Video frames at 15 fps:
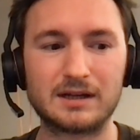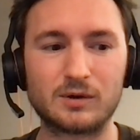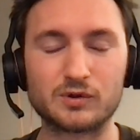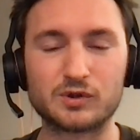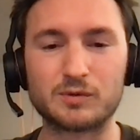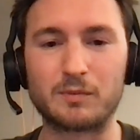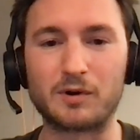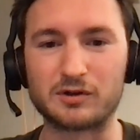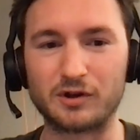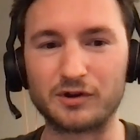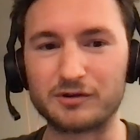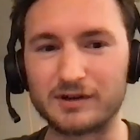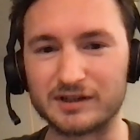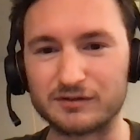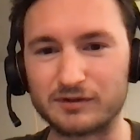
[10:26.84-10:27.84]
smart
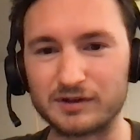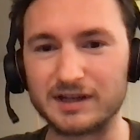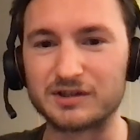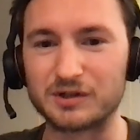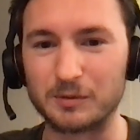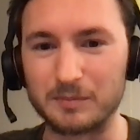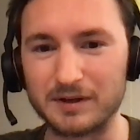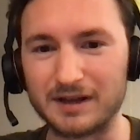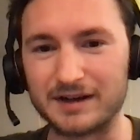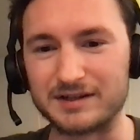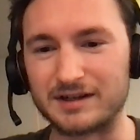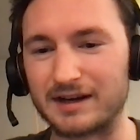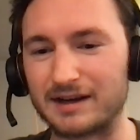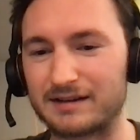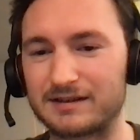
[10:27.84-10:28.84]
contracts for the XRP
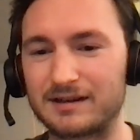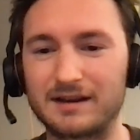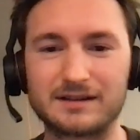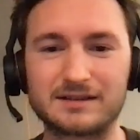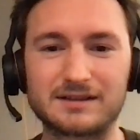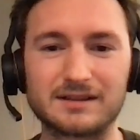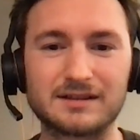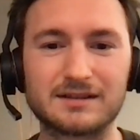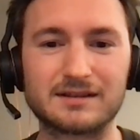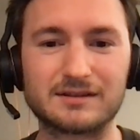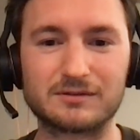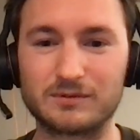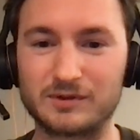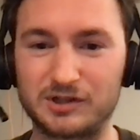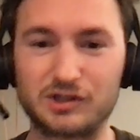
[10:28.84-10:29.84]
ledger actually,
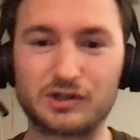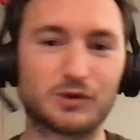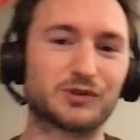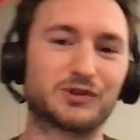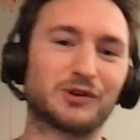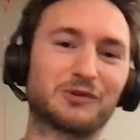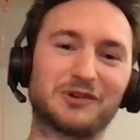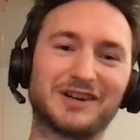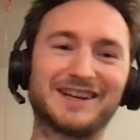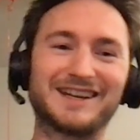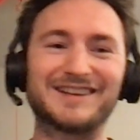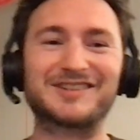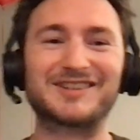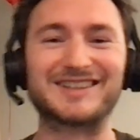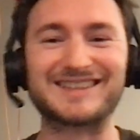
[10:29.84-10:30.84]
which is also really
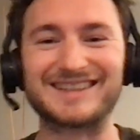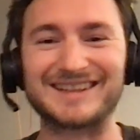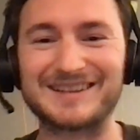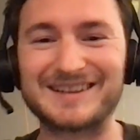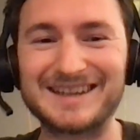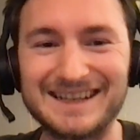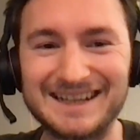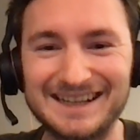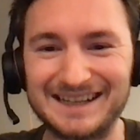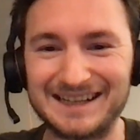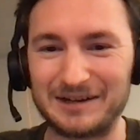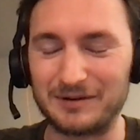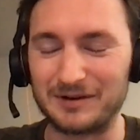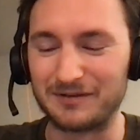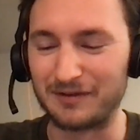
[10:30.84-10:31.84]
interesting.
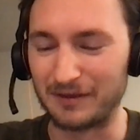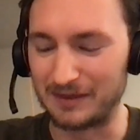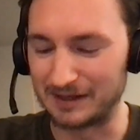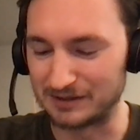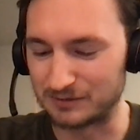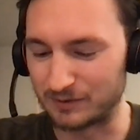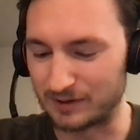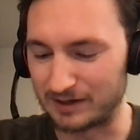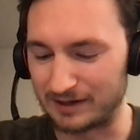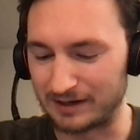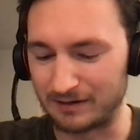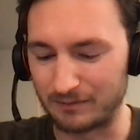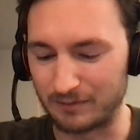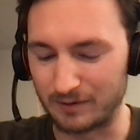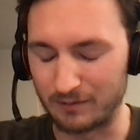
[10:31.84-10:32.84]
One of the things
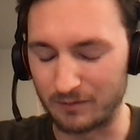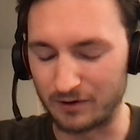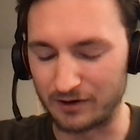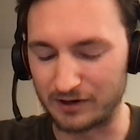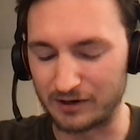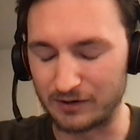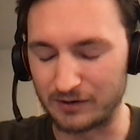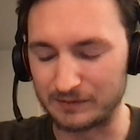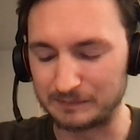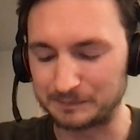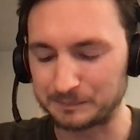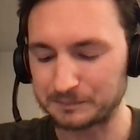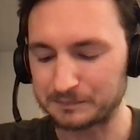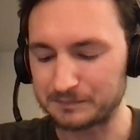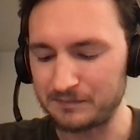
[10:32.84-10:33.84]
we're working on.
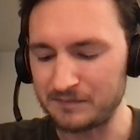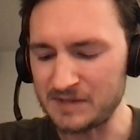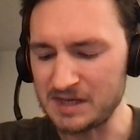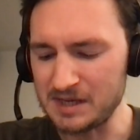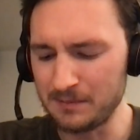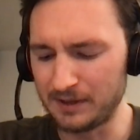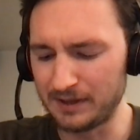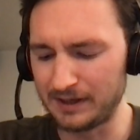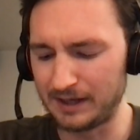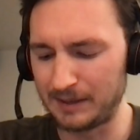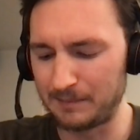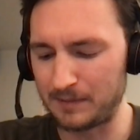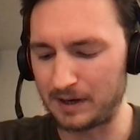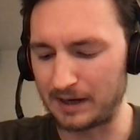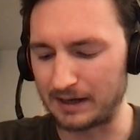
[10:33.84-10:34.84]
But
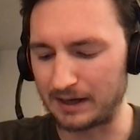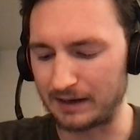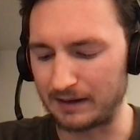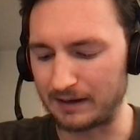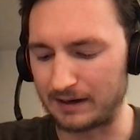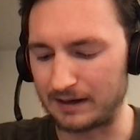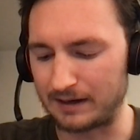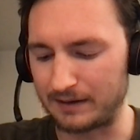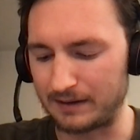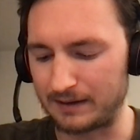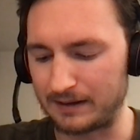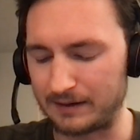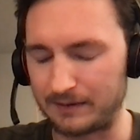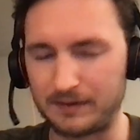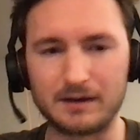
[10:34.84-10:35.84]

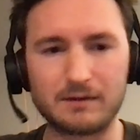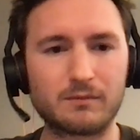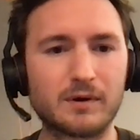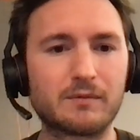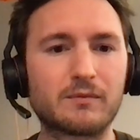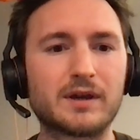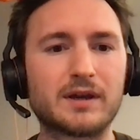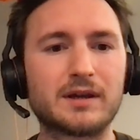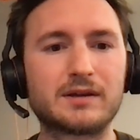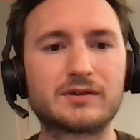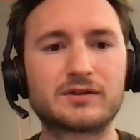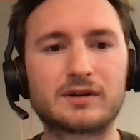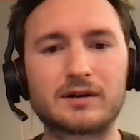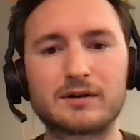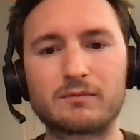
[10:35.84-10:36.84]
I think when we
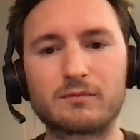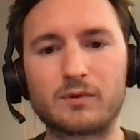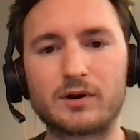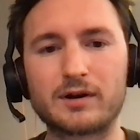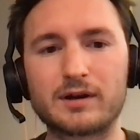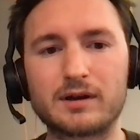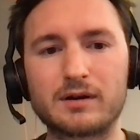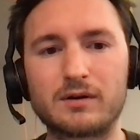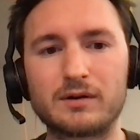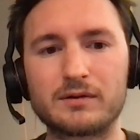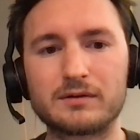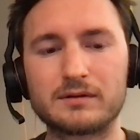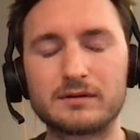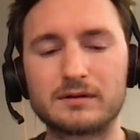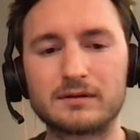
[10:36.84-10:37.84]
started working
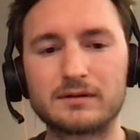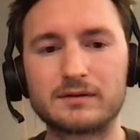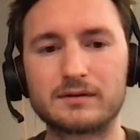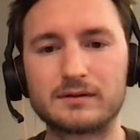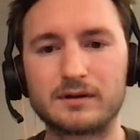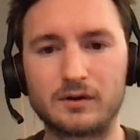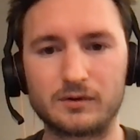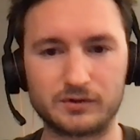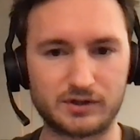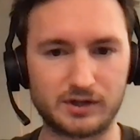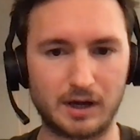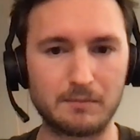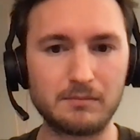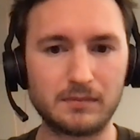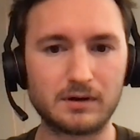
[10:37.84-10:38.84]
on
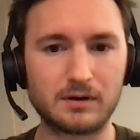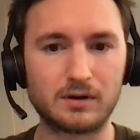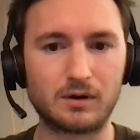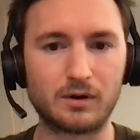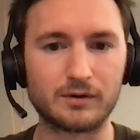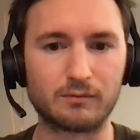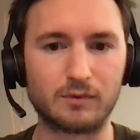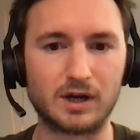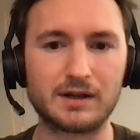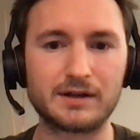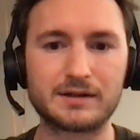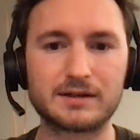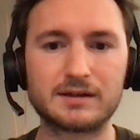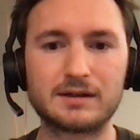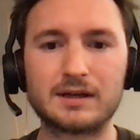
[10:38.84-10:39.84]
XUMM, on the
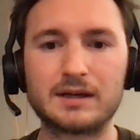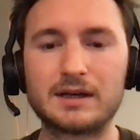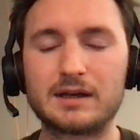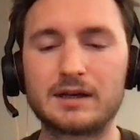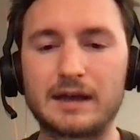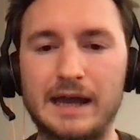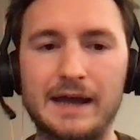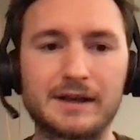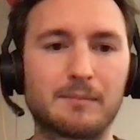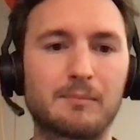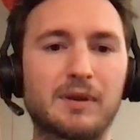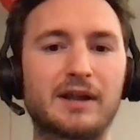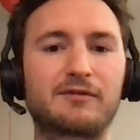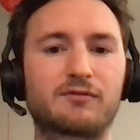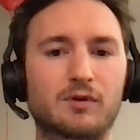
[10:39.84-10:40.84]
wallet and the
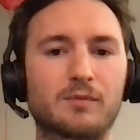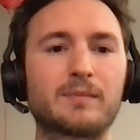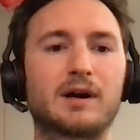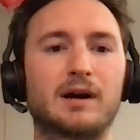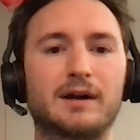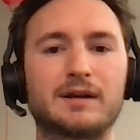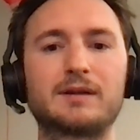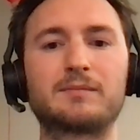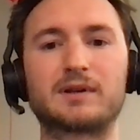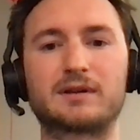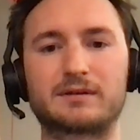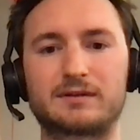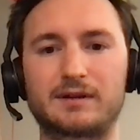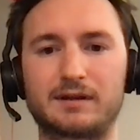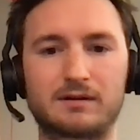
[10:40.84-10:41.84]
platform behind it,
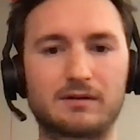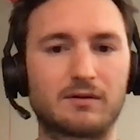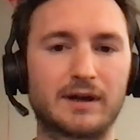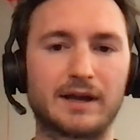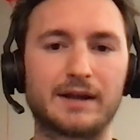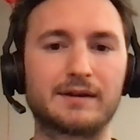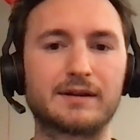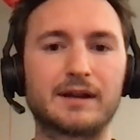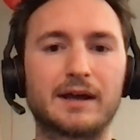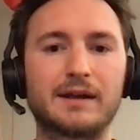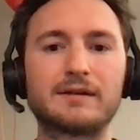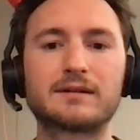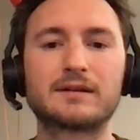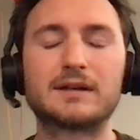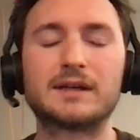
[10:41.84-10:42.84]
because they go hand in hand,